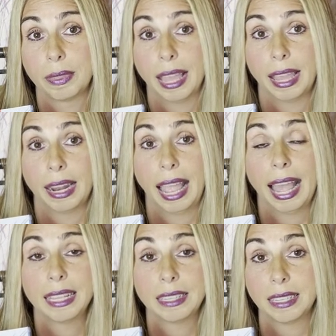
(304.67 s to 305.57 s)
that
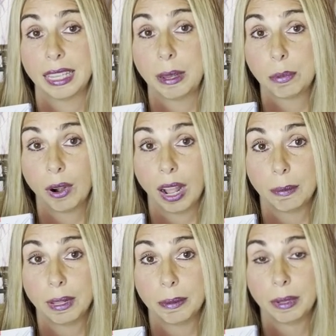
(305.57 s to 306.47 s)
has the same
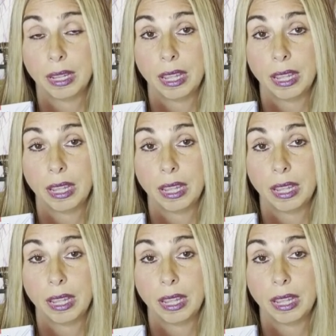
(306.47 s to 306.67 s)
problem,